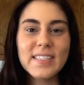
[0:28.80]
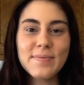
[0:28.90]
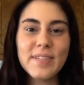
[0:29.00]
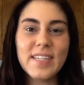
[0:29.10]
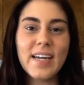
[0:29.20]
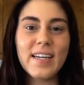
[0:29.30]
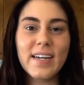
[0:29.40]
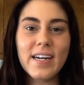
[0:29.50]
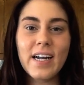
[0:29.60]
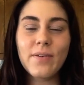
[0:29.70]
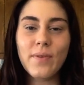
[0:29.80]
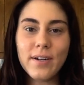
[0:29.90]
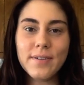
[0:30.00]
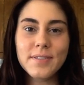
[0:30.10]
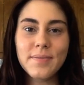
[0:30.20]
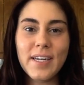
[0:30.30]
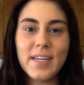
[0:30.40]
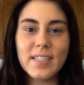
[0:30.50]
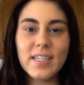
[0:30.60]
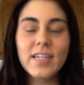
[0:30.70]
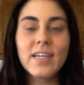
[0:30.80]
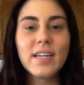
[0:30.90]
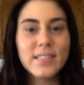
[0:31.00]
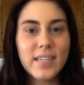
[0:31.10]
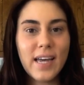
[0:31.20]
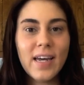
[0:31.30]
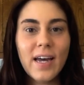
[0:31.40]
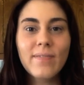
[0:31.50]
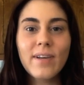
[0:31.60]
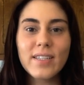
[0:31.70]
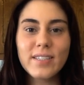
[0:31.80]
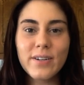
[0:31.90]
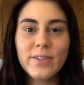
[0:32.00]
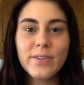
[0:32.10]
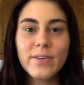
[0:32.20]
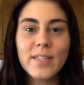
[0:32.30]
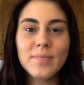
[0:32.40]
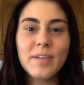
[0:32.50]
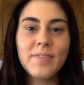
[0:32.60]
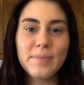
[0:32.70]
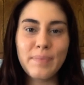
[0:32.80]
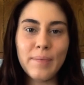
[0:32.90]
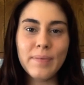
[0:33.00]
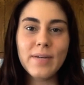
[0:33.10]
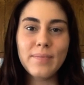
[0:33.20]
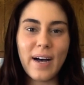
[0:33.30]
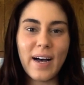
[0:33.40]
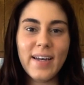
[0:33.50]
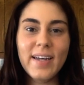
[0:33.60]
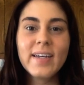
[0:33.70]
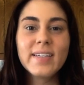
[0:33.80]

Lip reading: it's Miss Heidi here, and welcome to my kitchen. Today, I'm going to show you a recipe for pumpkin pie.